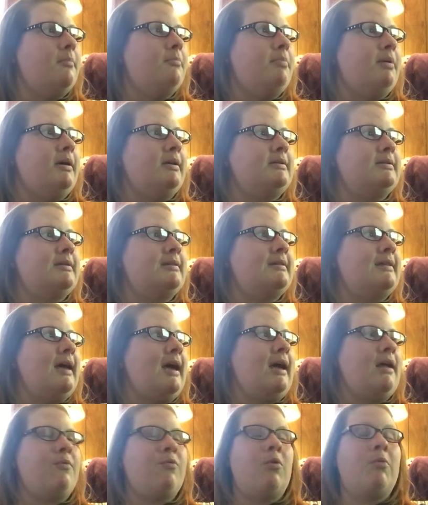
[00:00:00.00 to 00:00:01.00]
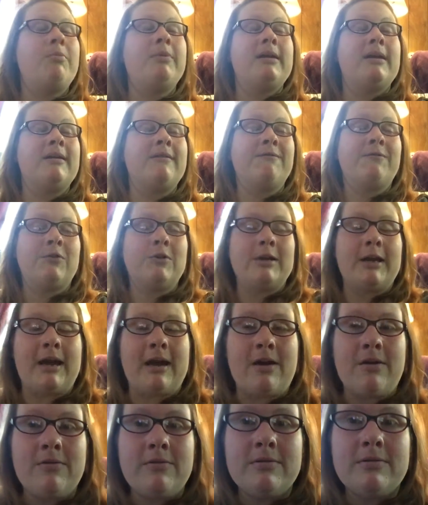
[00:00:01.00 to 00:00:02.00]
But that will be it for
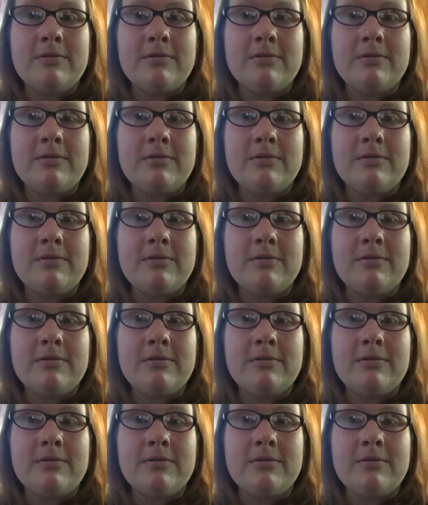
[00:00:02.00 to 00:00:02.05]
now.